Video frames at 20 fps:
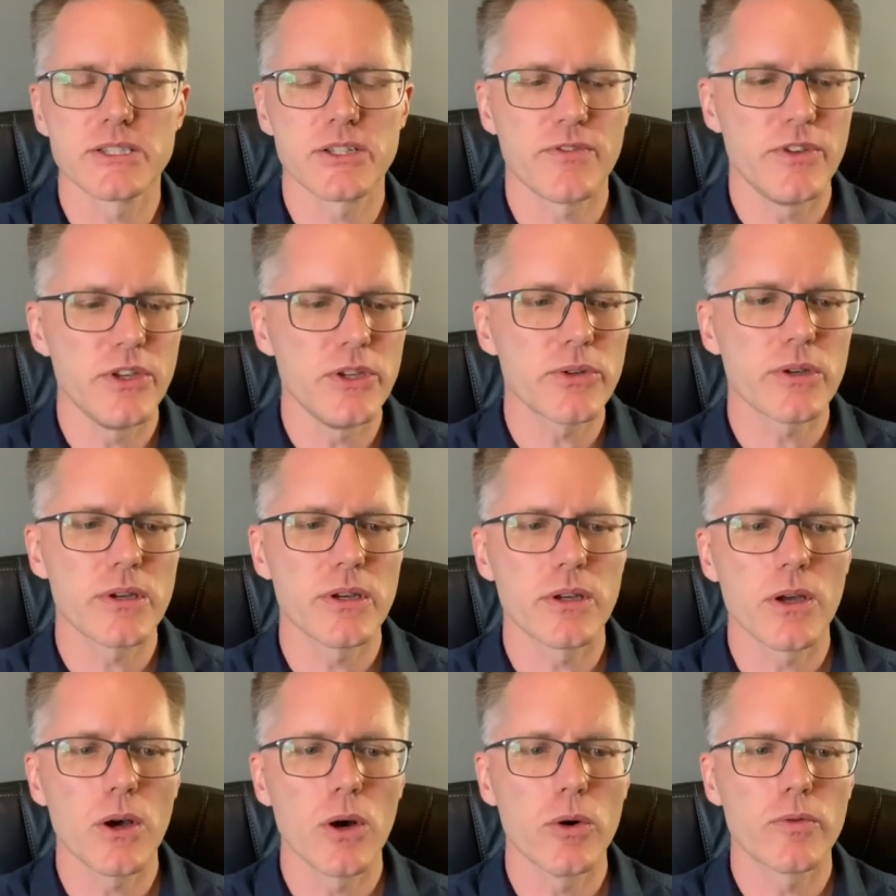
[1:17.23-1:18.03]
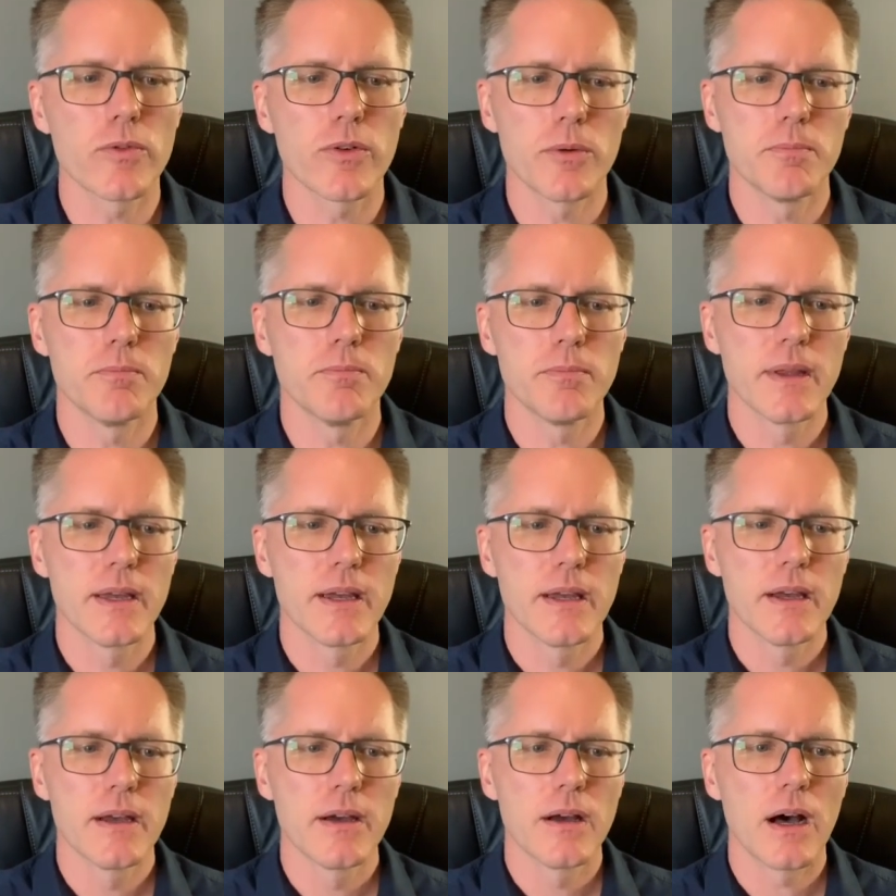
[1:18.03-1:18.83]
If you can go from
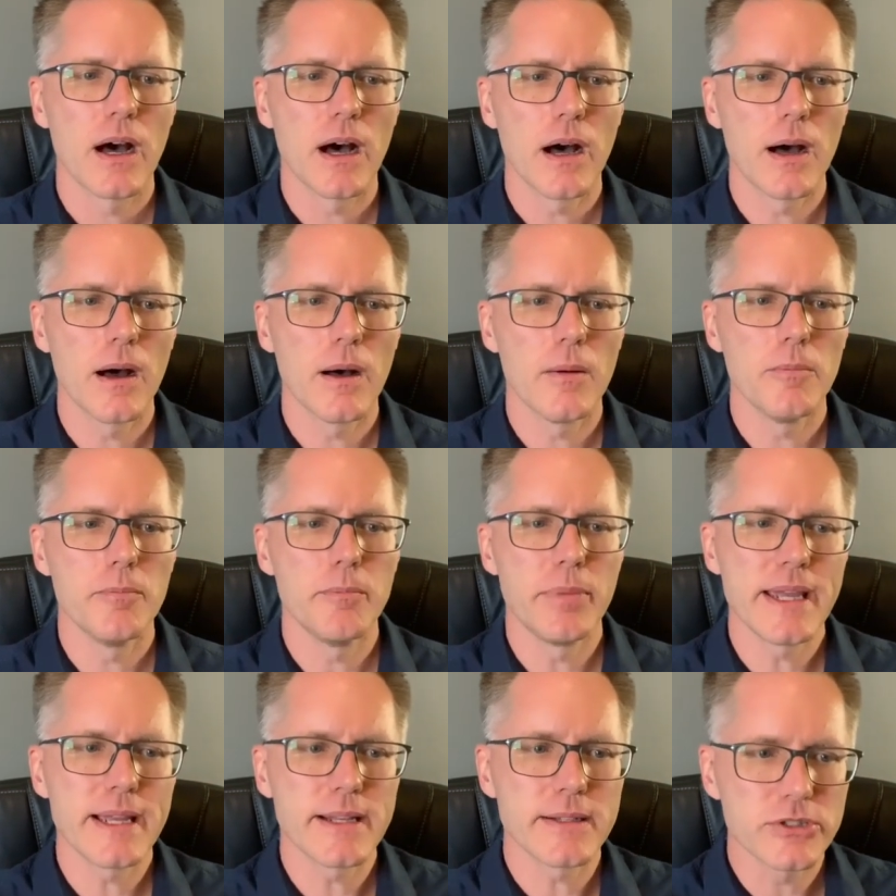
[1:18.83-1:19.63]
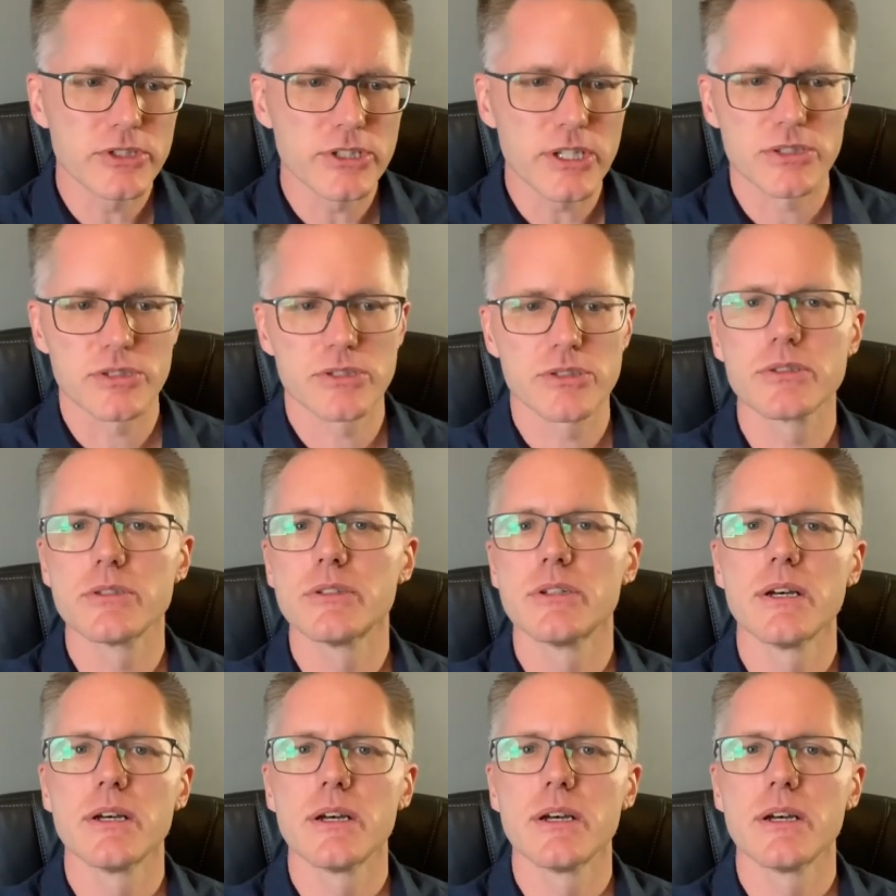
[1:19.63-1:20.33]
being just